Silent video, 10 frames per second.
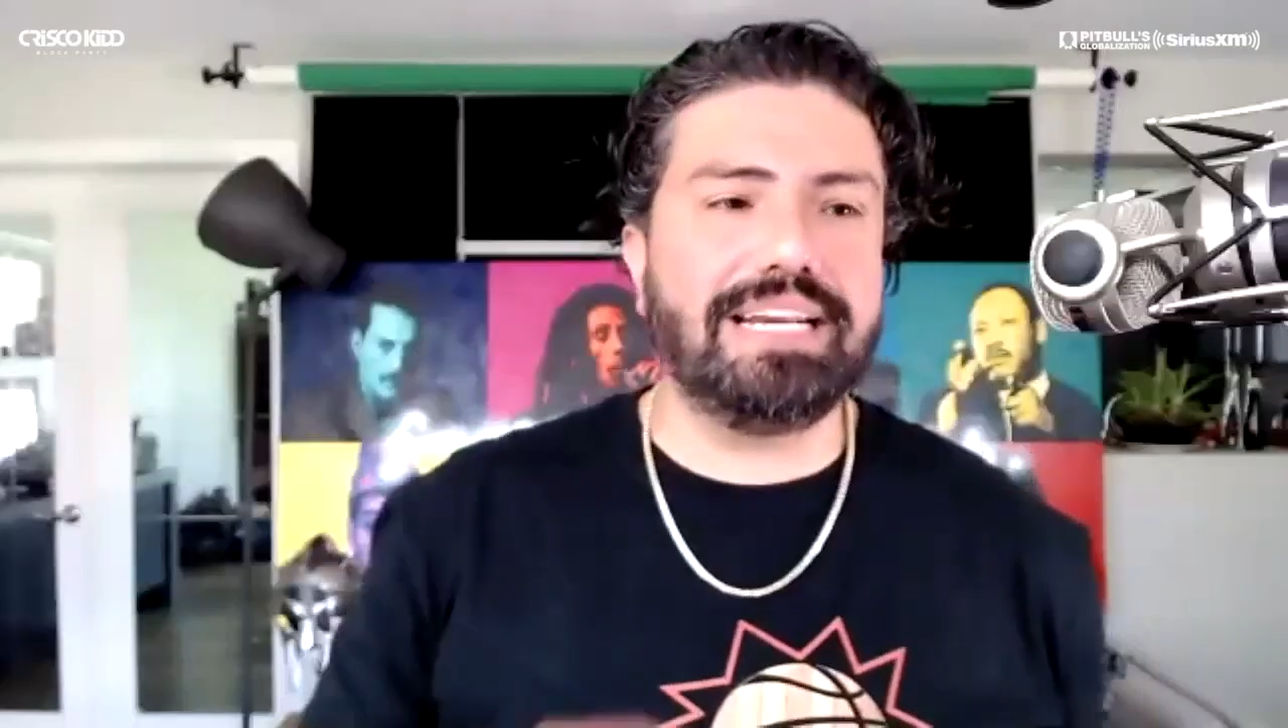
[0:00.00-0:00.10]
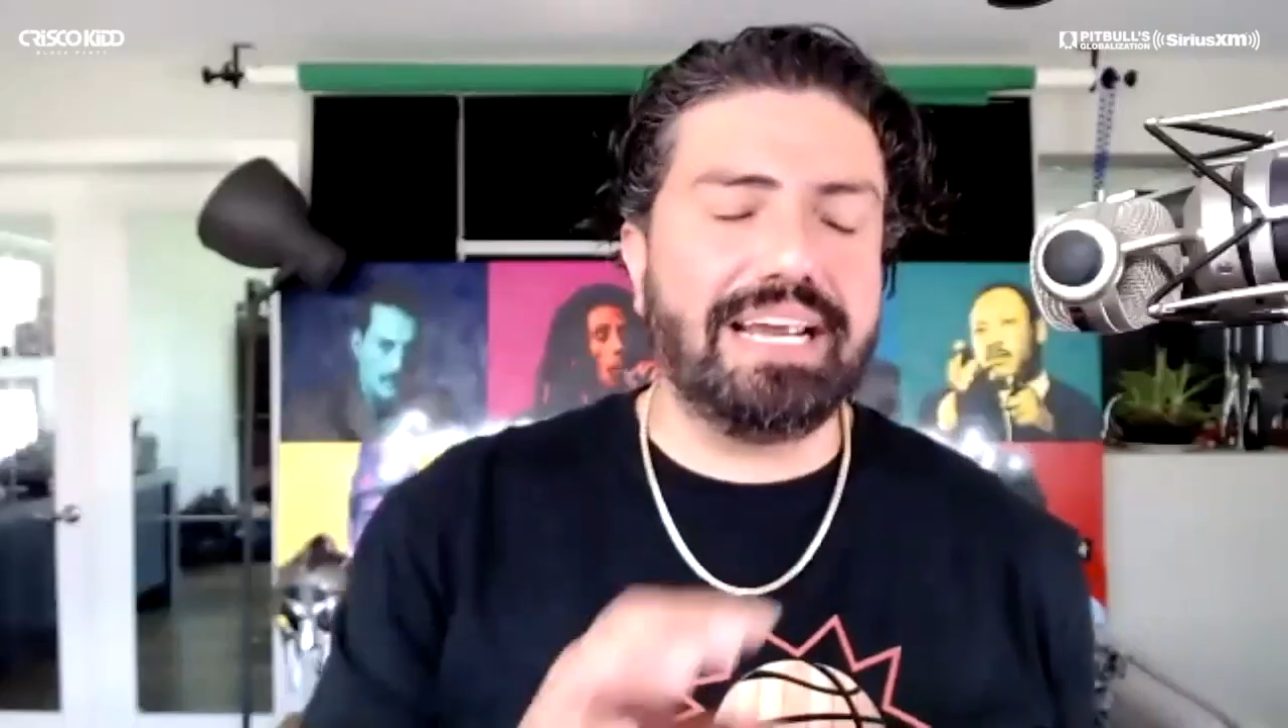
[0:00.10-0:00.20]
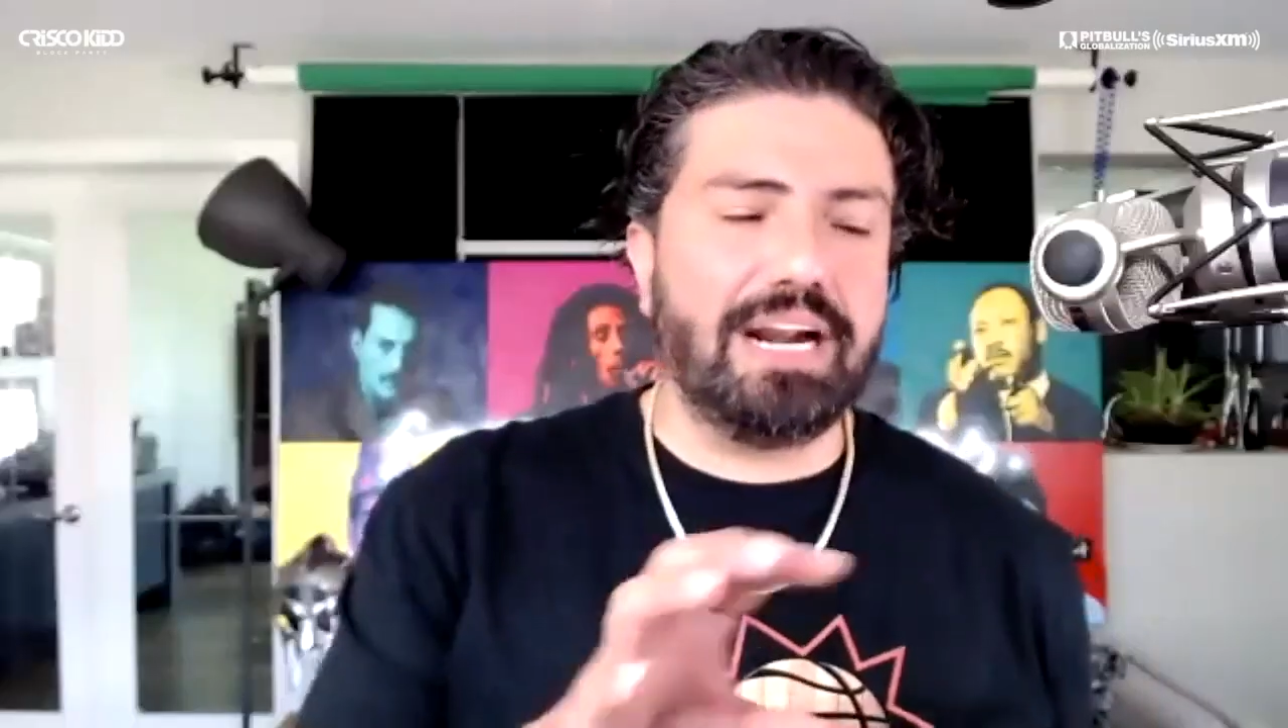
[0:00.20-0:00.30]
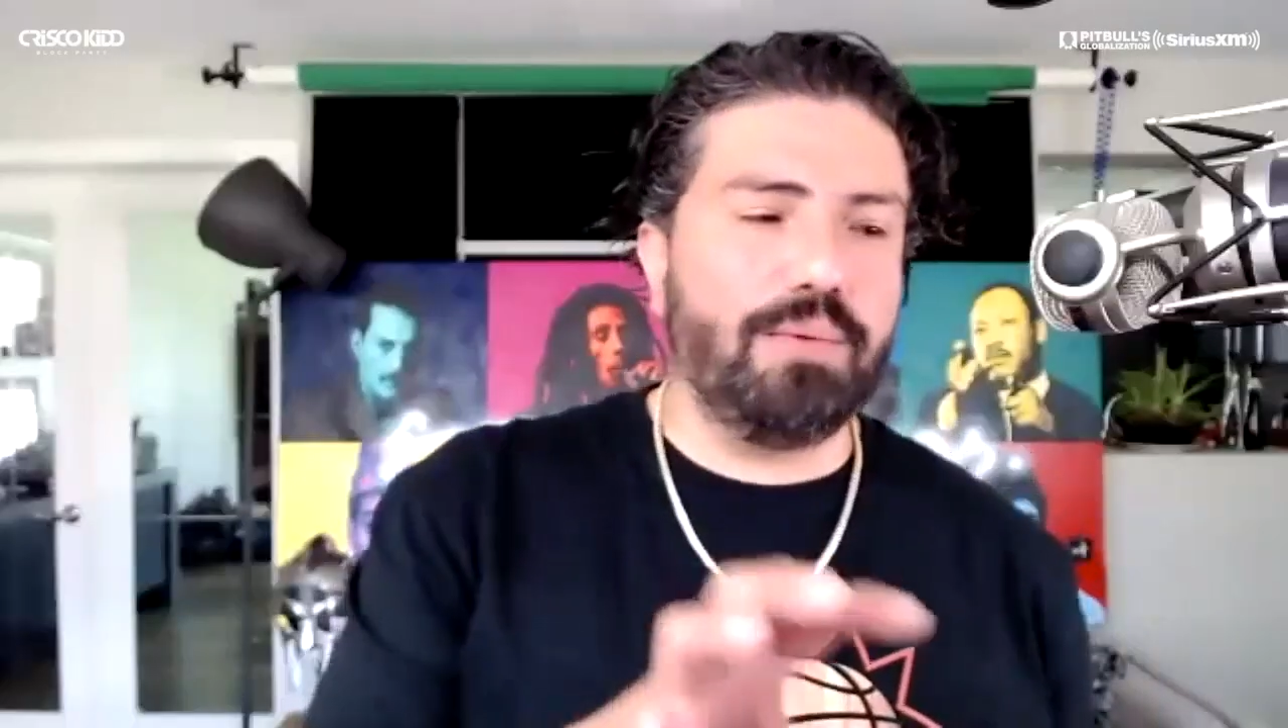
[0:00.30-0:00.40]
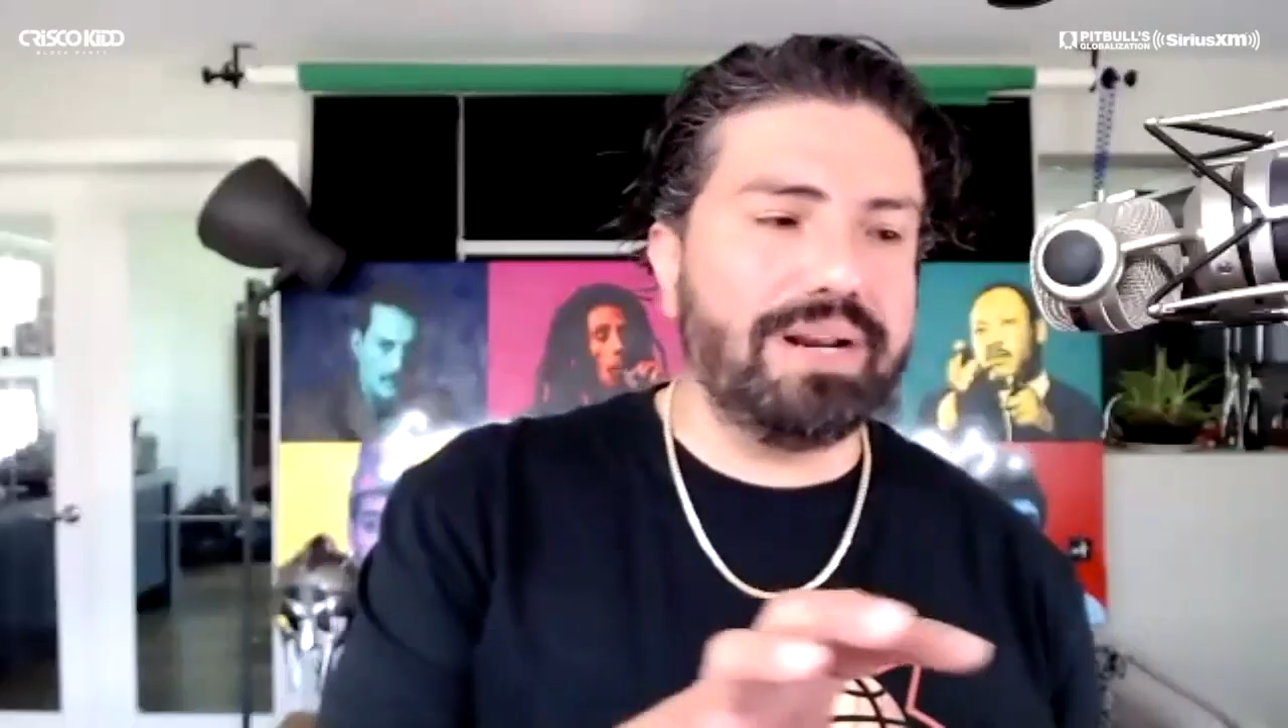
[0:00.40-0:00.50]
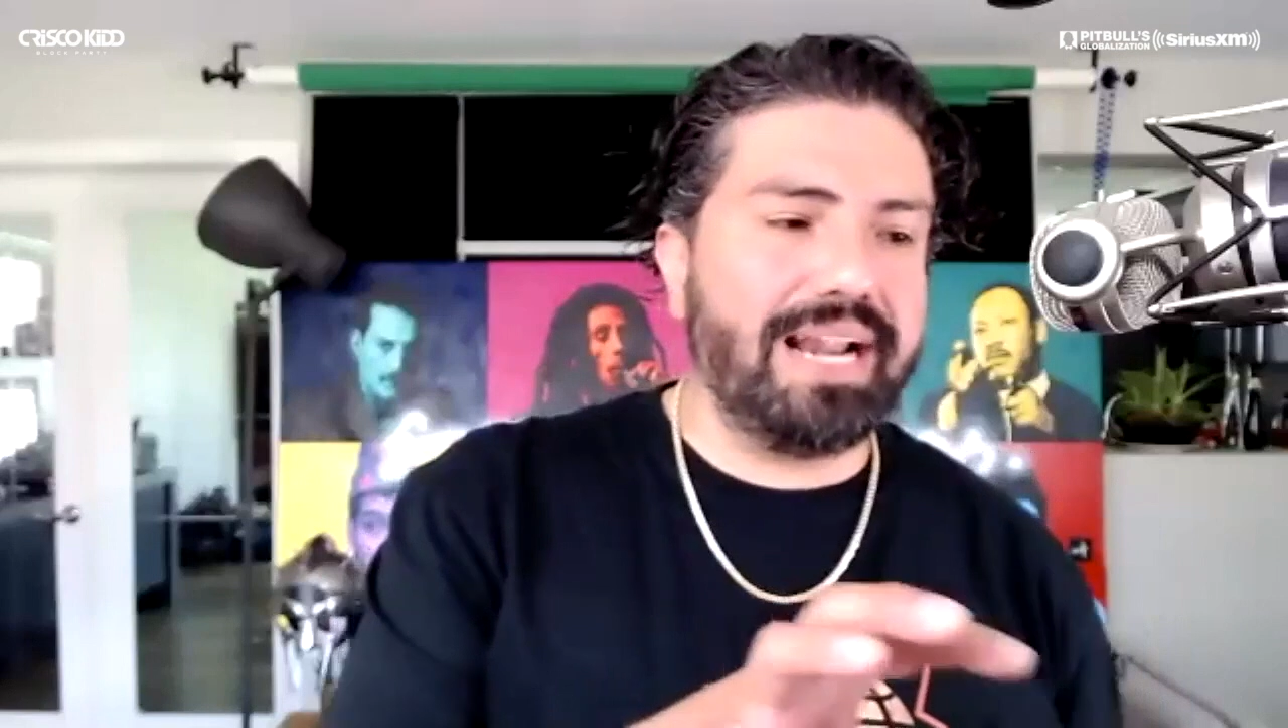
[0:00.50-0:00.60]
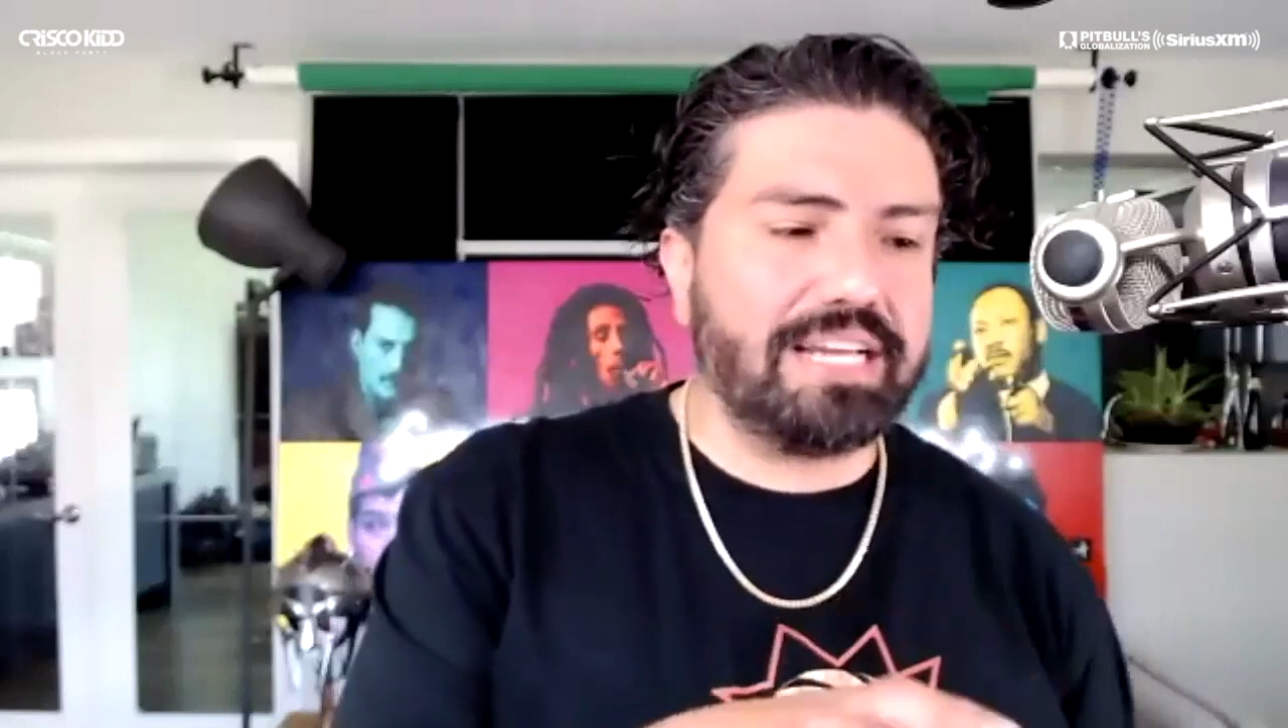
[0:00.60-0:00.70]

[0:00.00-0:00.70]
I wanted to